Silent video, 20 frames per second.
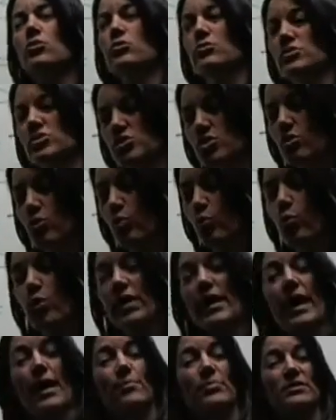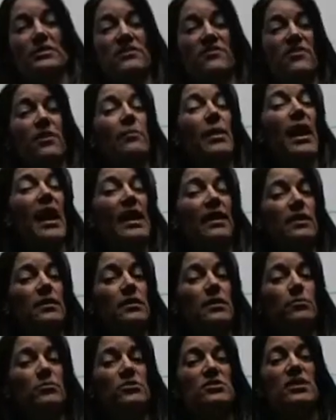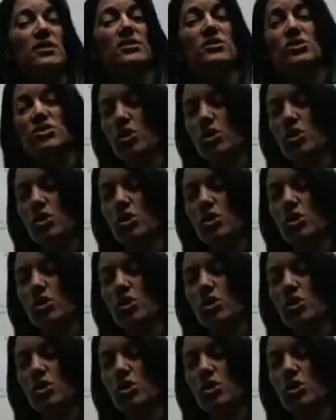So what happens if I'm adding numbers that